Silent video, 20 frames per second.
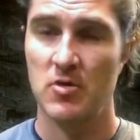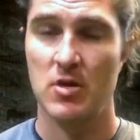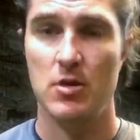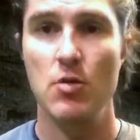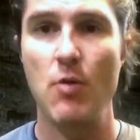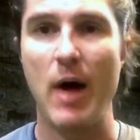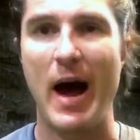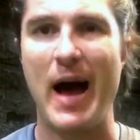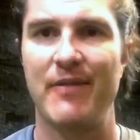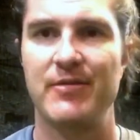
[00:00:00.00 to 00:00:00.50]

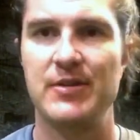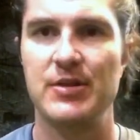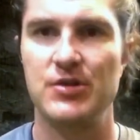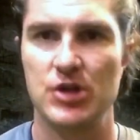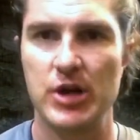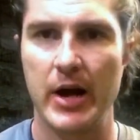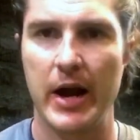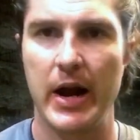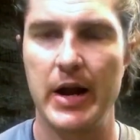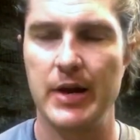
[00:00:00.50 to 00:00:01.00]
you have to
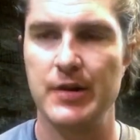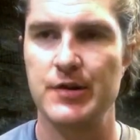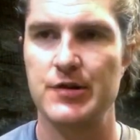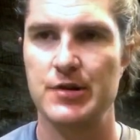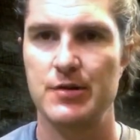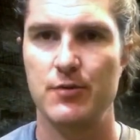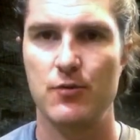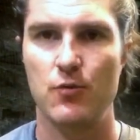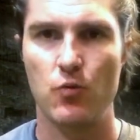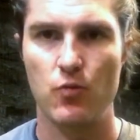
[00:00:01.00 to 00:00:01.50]

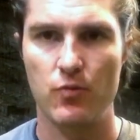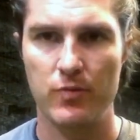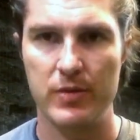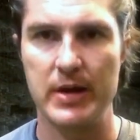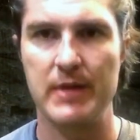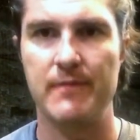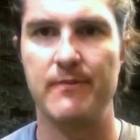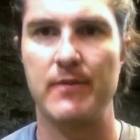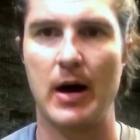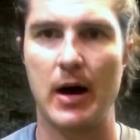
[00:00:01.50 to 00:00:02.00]
change
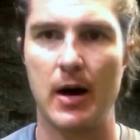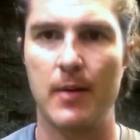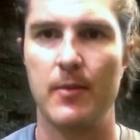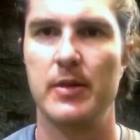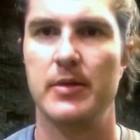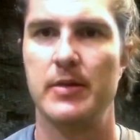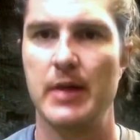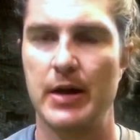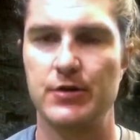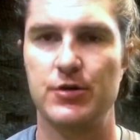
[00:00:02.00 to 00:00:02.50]
the
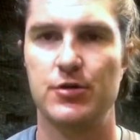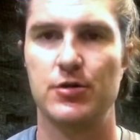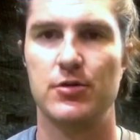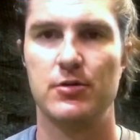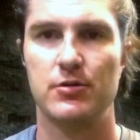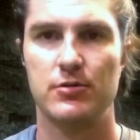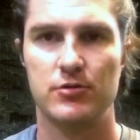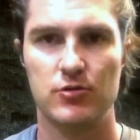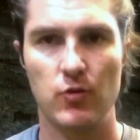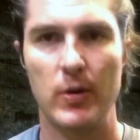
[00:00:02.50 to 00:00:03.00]
environment that you're
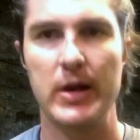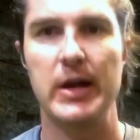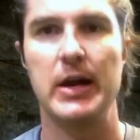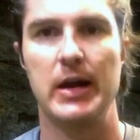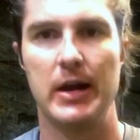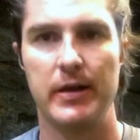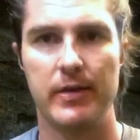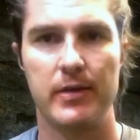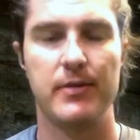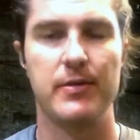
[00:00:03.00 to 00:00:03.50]

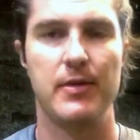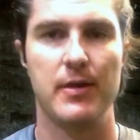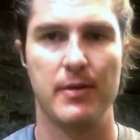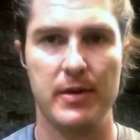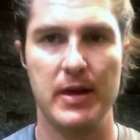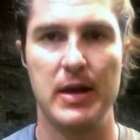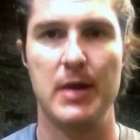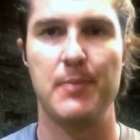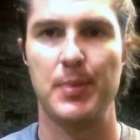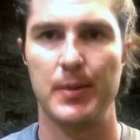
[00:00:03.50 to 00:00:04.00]
swinging in.
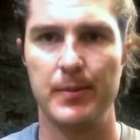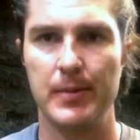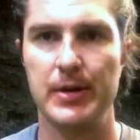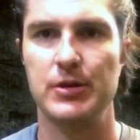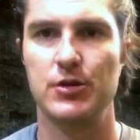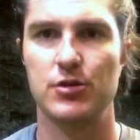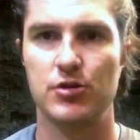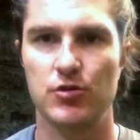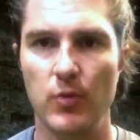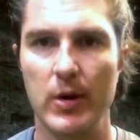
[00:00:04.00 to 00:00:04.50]
The
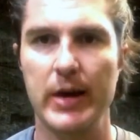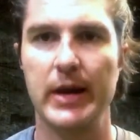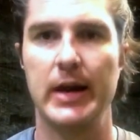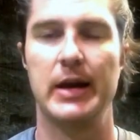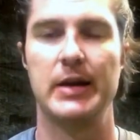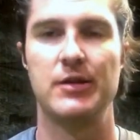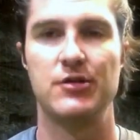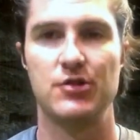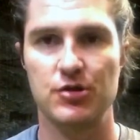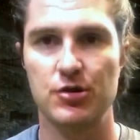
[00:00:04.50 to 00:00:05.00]
implement you're
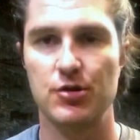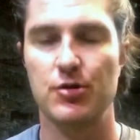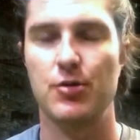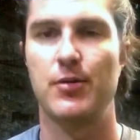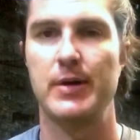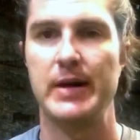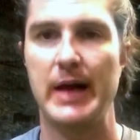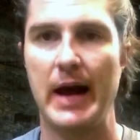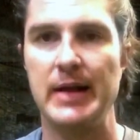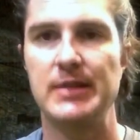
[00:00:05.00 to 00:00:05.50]
swinging, it just
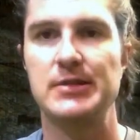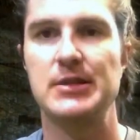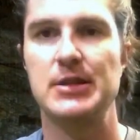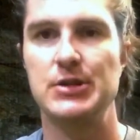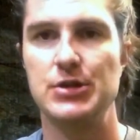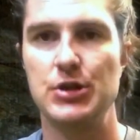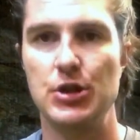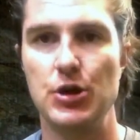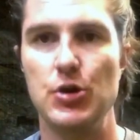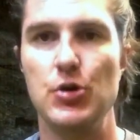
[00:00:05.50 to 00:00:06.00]
creates a
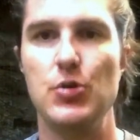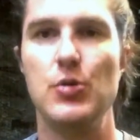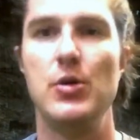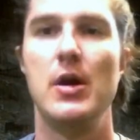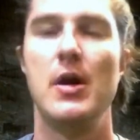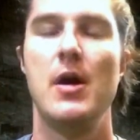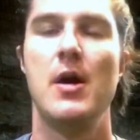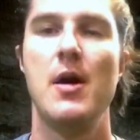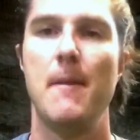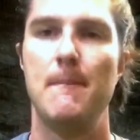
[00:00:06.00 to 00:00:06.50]
new
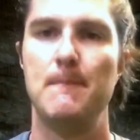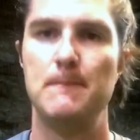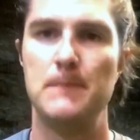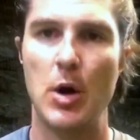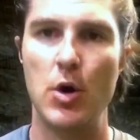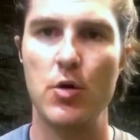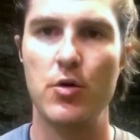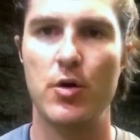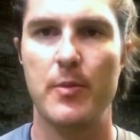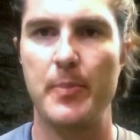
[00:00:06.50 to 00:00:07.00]

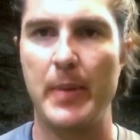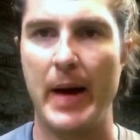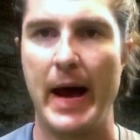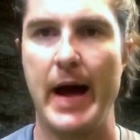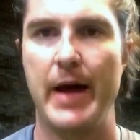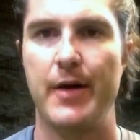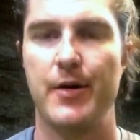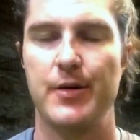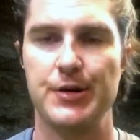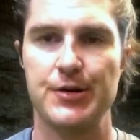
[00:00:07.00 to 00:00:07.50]
motor
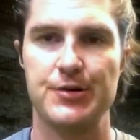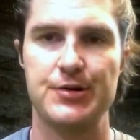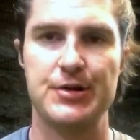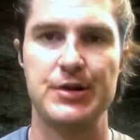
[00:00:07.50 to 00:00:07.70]
pattern. Your